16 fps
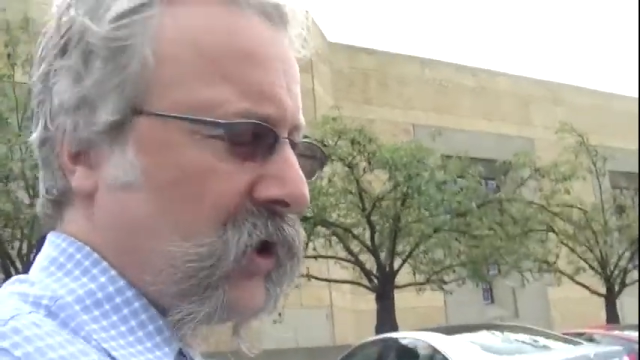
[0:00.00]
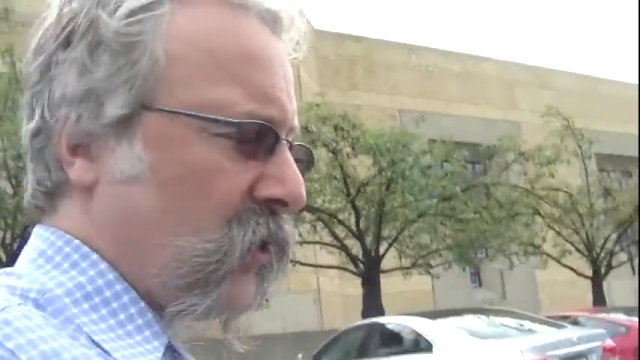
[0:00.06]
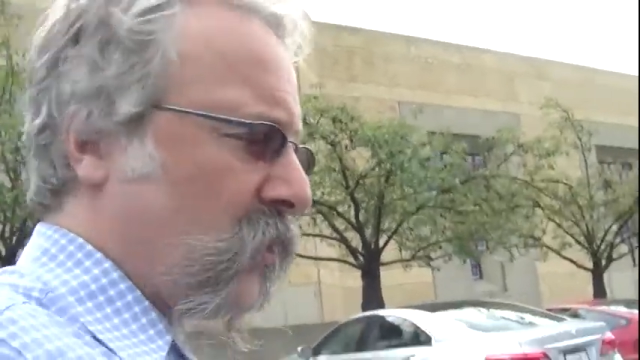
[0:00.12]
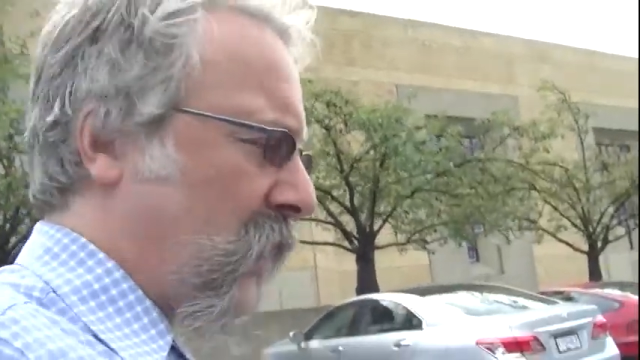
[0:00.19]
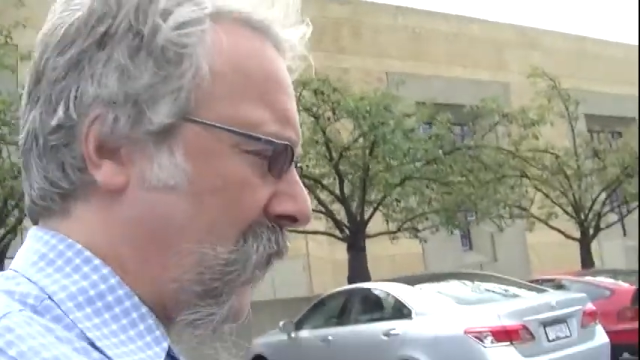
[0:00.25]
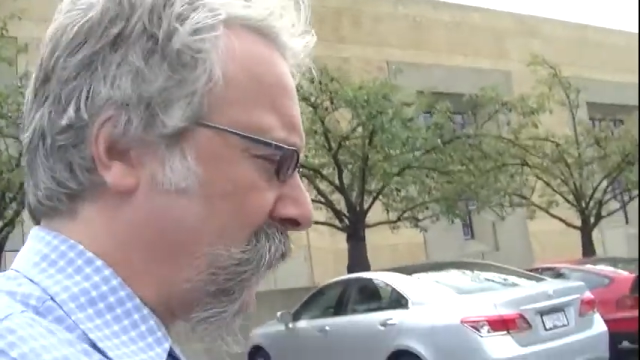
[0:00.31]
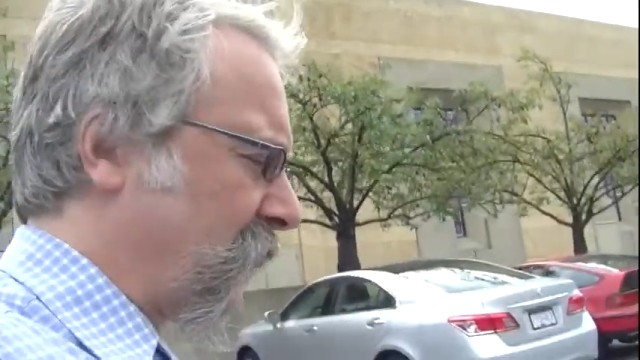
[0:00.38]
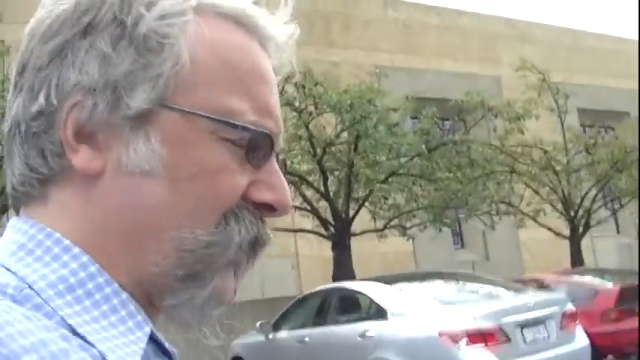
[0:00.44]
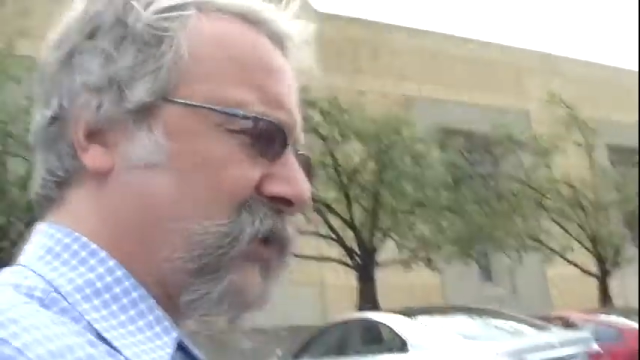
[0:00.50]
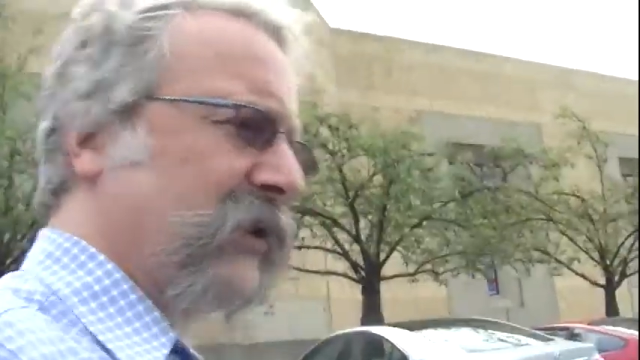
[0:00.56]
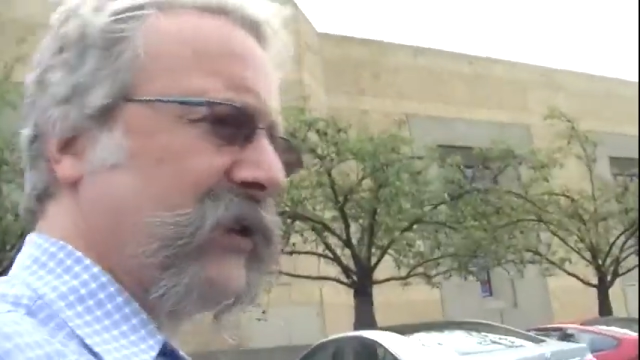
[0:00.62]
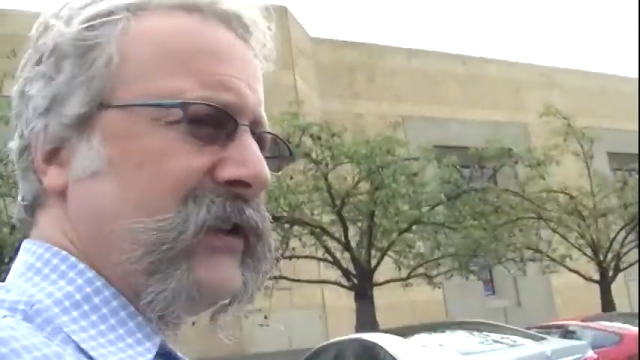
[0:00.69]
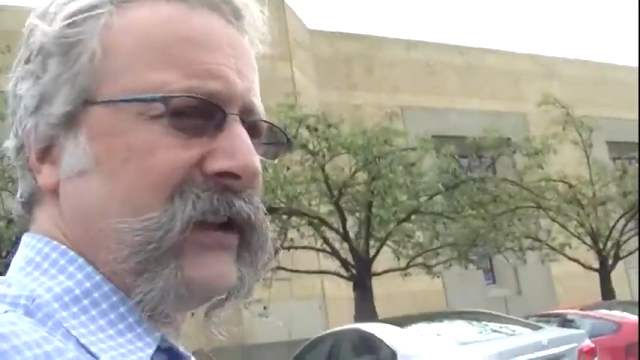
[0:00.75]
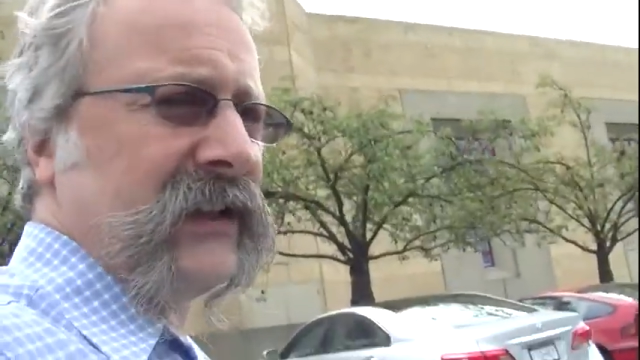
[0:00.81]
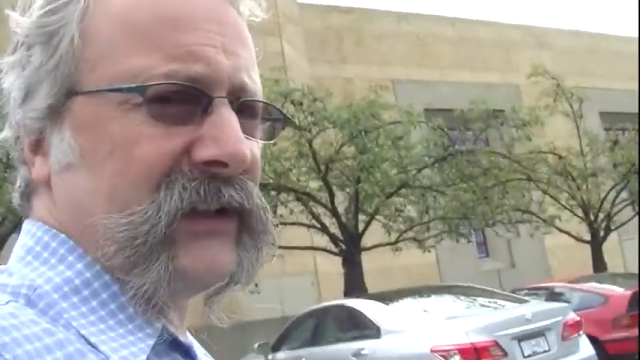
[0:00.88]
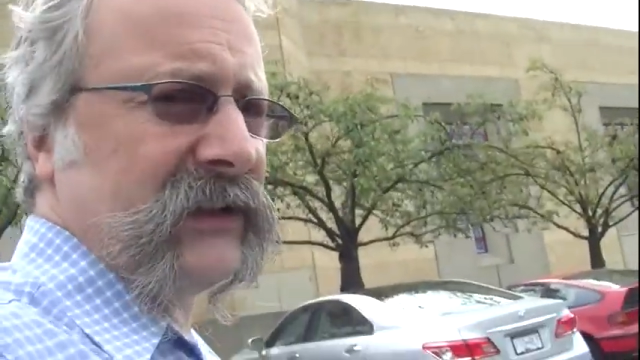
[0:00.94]
go out there
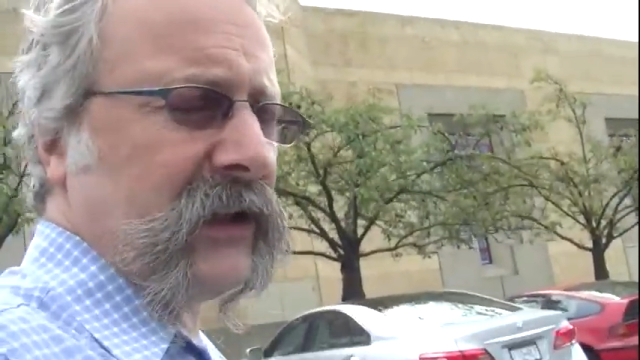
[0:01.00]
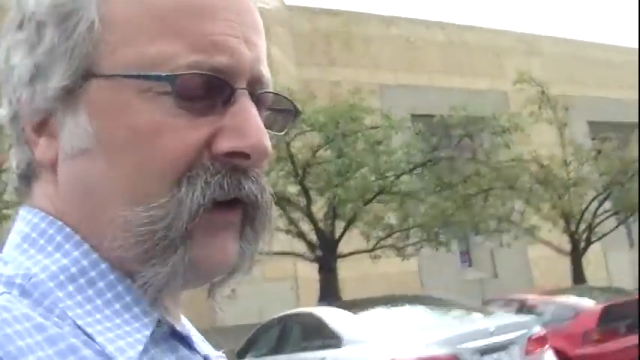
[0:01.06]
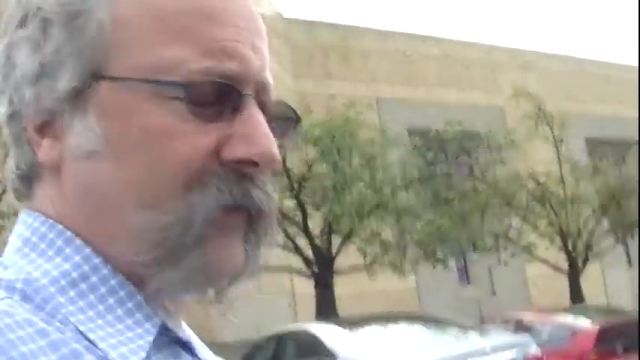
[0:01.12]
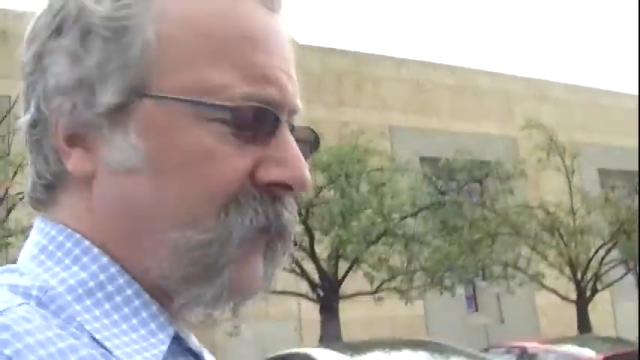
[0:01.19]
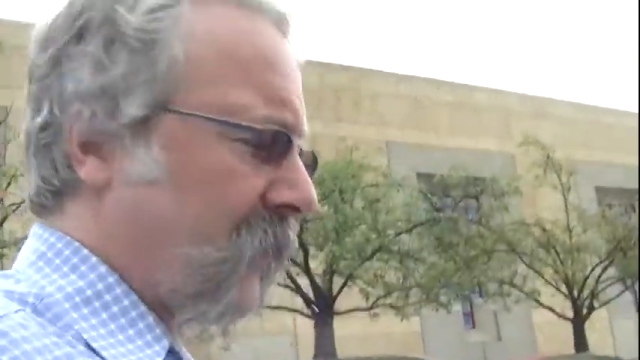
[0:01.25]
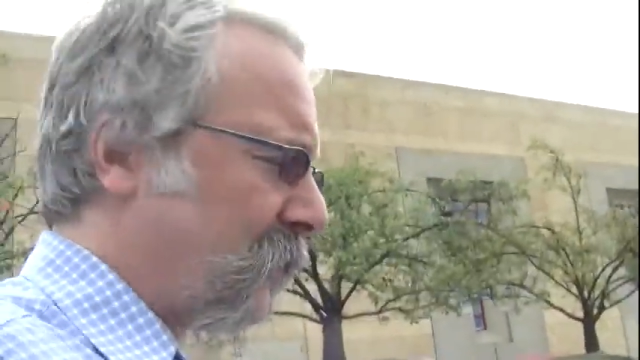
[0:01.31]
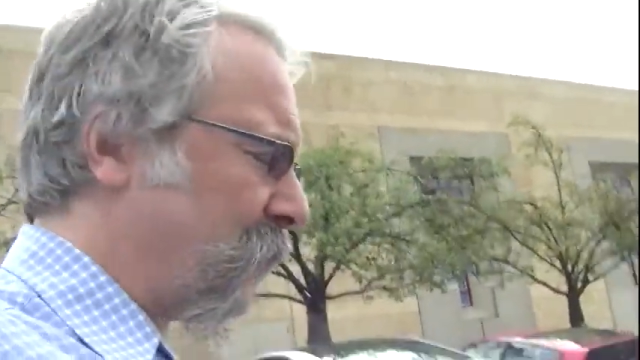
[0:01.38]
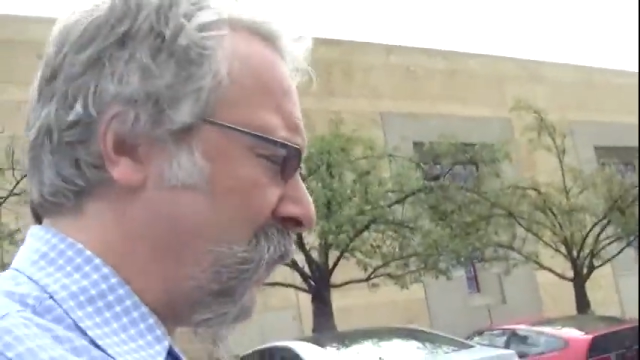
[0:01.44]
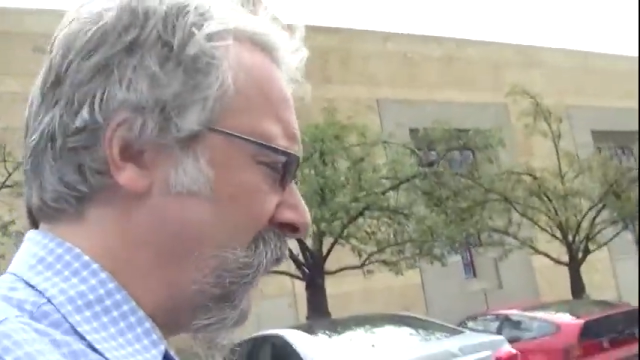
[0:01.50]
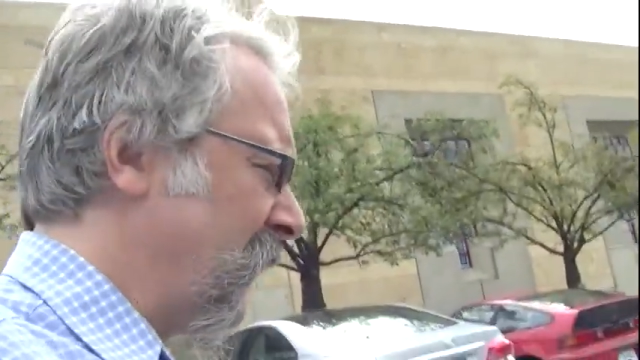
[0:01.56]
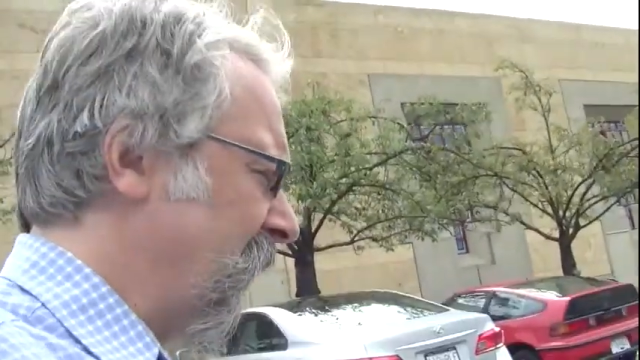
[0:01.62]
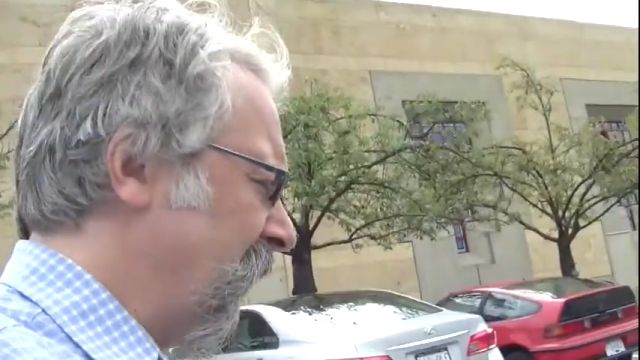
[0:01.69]
and dig stuff up,